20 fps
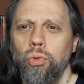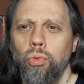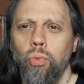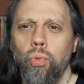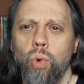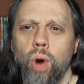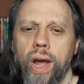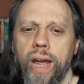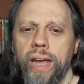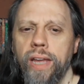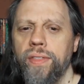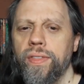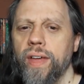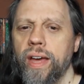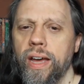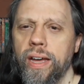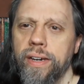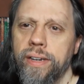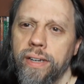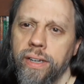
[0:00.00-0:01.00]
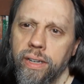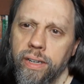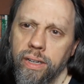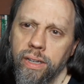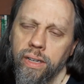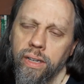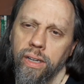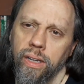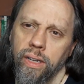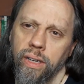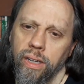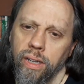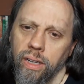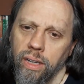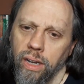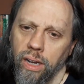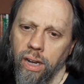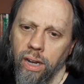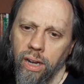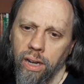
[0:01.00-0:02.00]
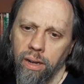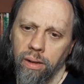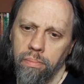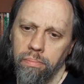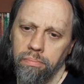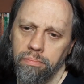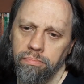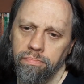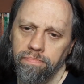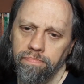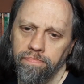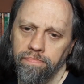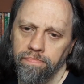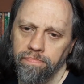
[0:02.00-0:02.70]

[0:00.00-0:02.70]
way that um,